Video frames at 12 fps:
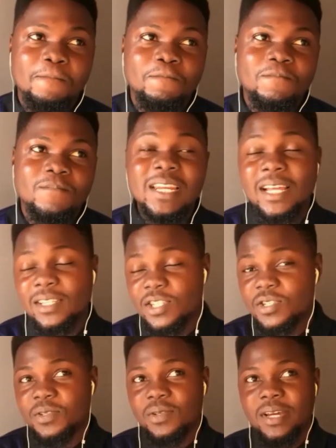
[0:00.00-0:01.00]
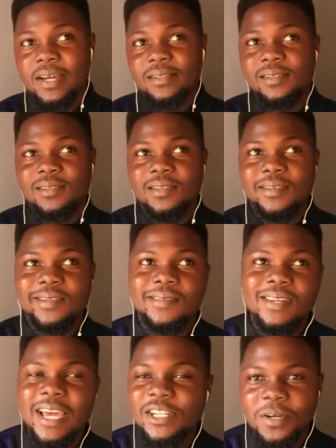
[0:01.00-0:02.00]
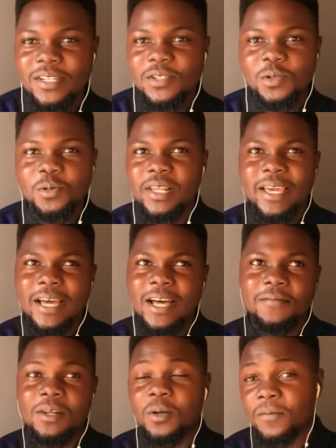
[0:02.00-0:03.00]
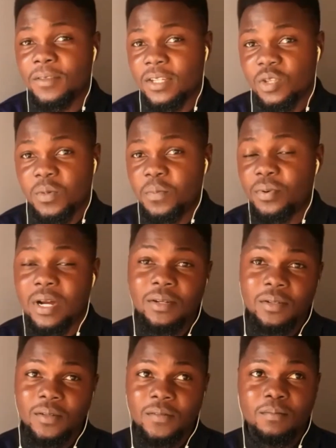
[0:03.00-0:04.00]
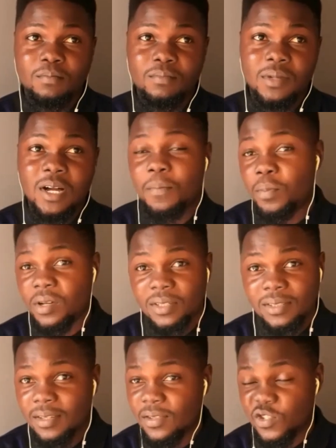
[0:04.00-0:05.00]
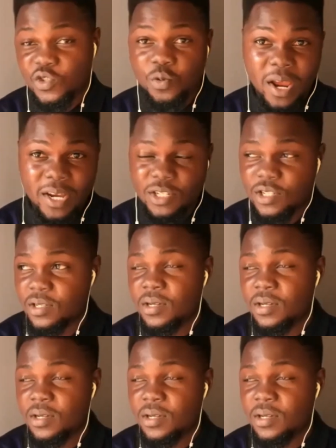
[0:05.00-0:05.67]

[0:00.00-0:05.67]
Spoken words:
In addition to that, Nigerians don't really have a lot of things to be proud of. Our politics is trash.